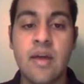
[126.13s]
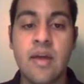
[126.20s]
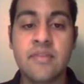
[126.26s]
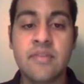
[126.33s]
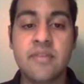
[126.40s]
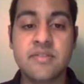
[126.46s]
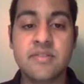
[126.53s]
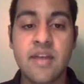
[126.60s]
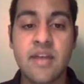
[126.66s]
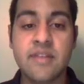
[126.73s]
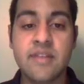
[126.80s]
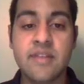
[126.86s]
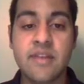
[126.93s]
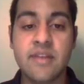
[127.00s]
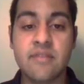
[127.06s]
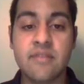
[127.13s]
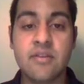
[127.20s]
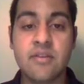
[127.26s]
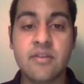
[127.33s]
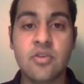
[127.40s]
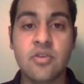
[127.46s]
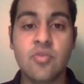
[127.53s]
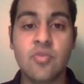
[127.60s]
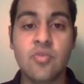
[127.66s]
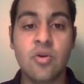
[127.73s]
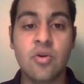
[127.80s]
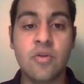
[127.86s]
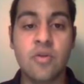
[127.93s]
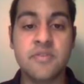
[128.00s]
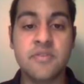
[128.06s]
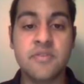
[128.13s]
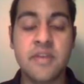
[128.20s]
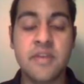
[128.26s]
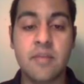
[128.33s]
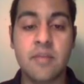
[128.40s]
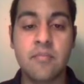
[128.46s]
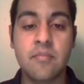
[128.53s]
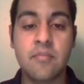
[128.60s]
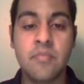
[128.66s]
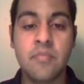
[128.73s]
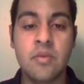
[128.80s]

And the side lengths in a cube are all the same.